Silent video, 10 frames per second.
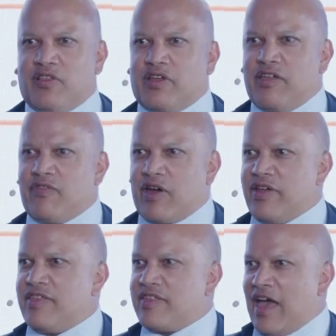looking
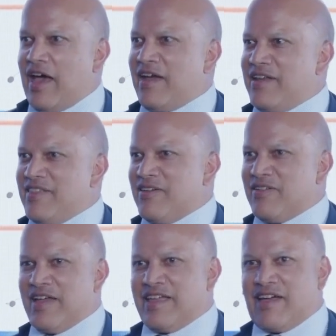very sad and they're
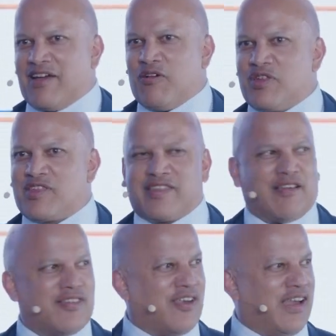like, oh, I wish I was
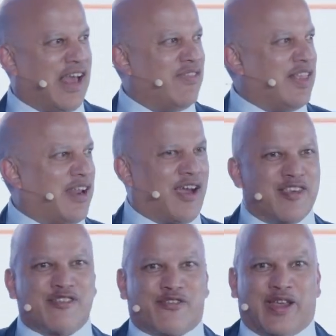outside having that
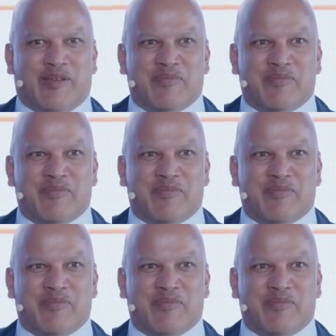ice cream.